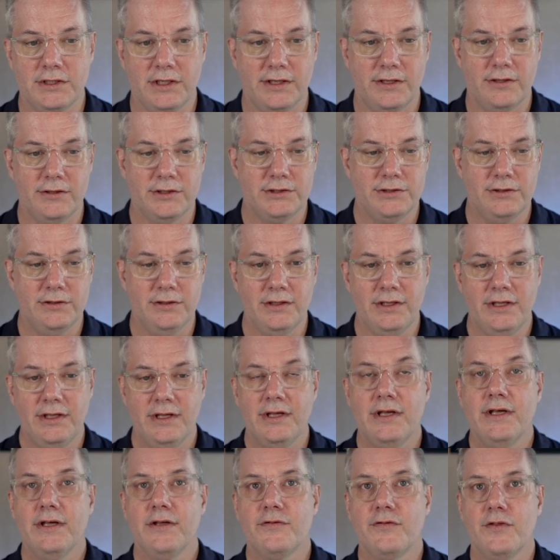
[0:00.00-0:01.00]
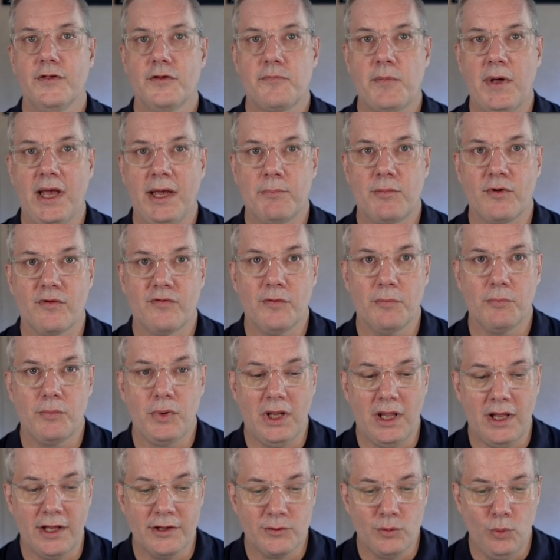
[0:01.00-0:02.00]
literature is this paper from
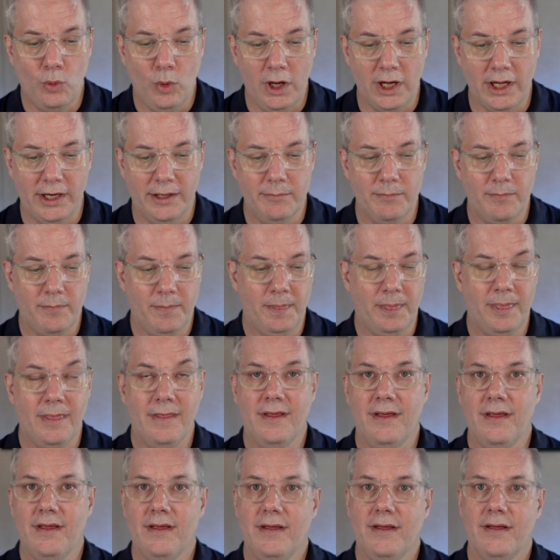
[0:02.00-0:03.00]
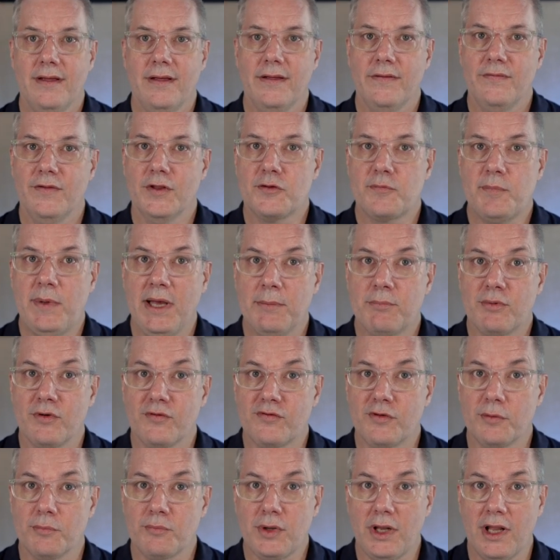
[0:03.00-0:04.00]
PLOS One. And this paper
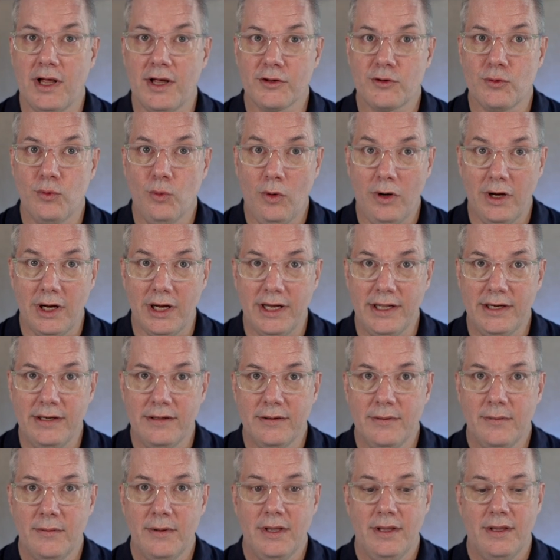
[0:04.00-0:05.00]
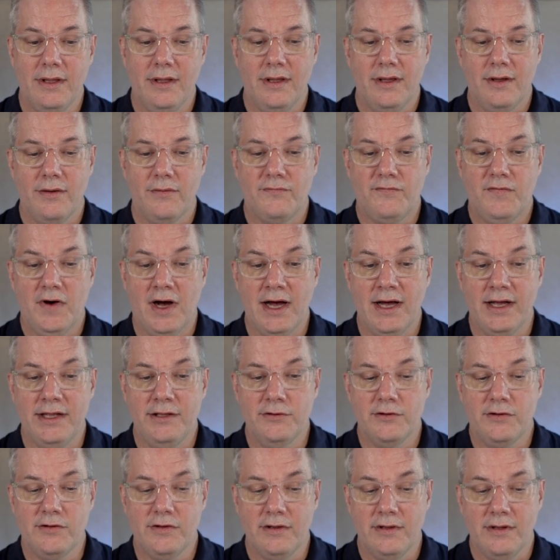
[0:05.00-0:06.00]
from PLOS One
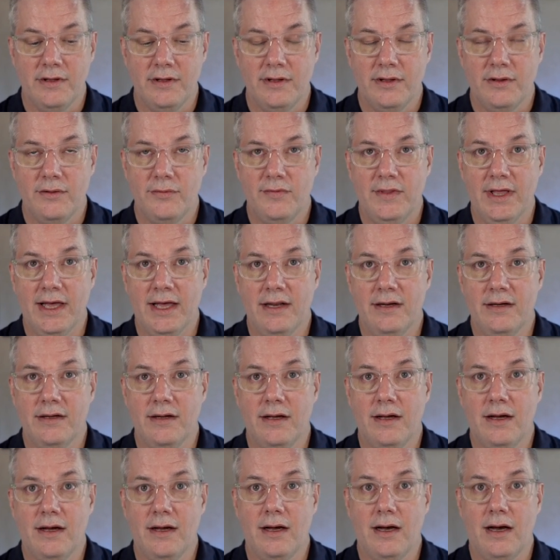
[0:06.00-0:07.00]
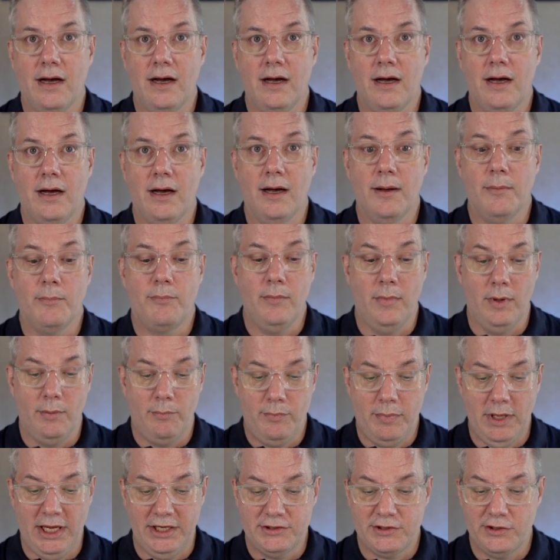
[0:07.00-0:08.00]
finds that
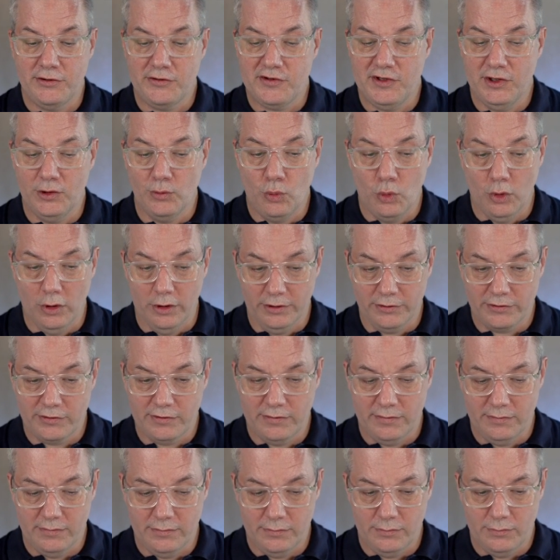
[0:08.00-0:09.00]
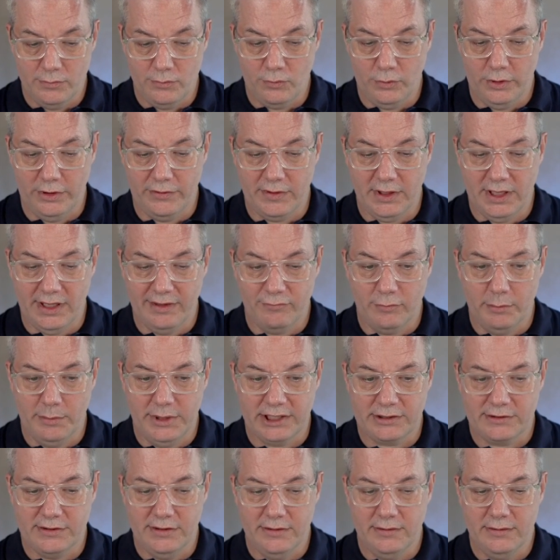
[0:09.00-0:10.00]
patients did worse with
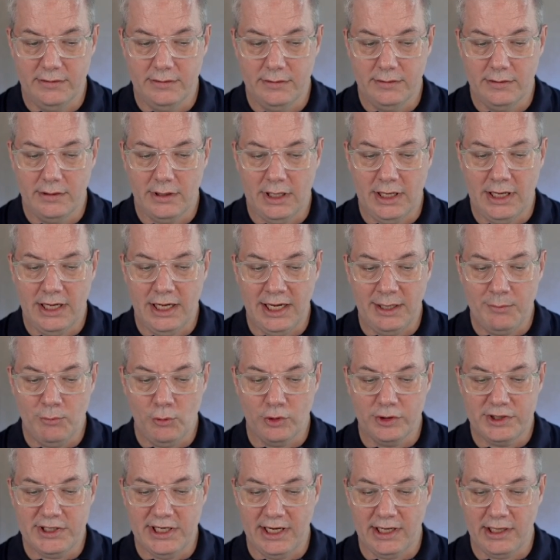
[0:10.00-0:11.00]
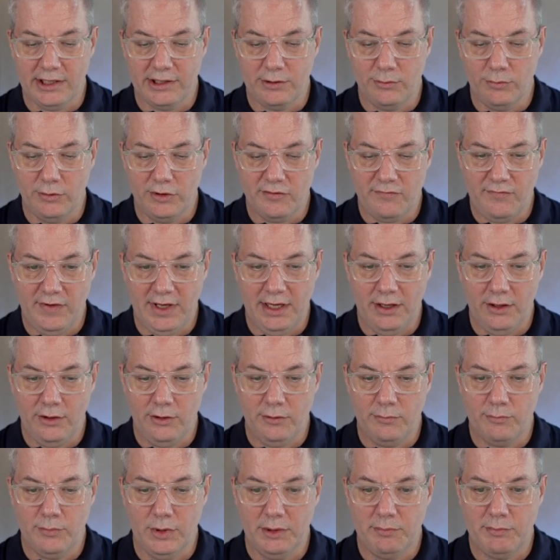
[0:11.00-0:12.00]
ivermectin. A high mortality was
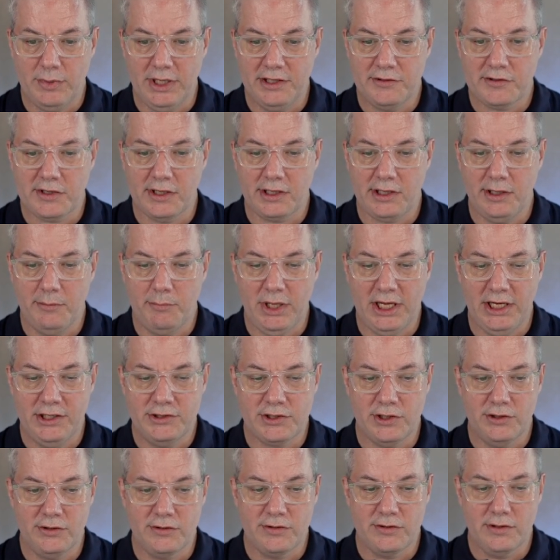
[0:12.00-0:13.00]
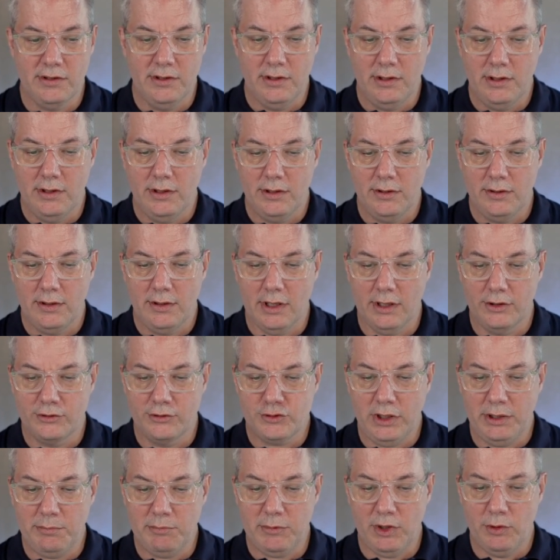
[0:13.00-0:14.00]
found, but basically patients'
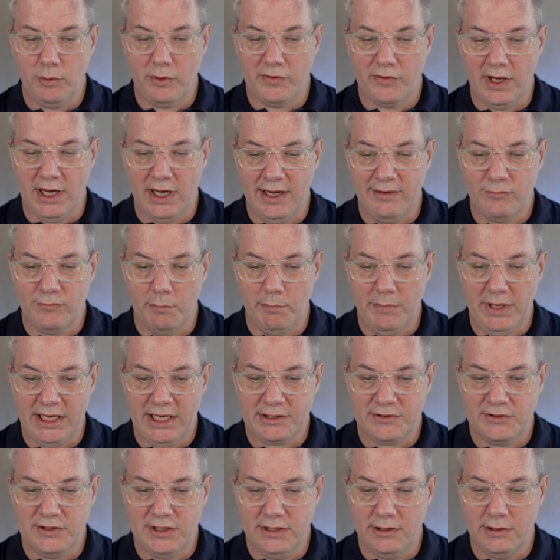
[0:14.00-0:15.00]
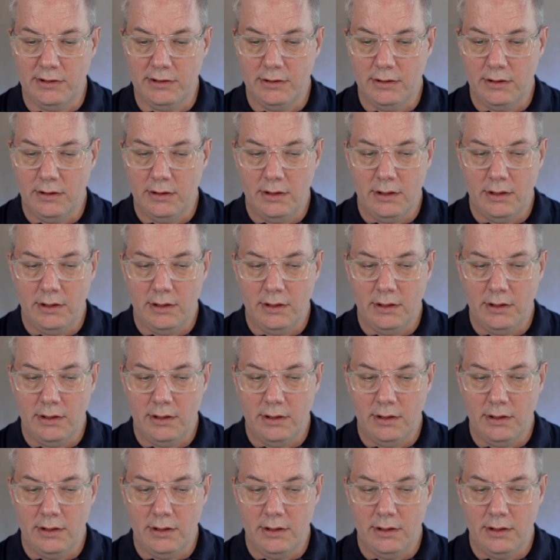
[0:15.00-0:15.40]
treatment with ivermectin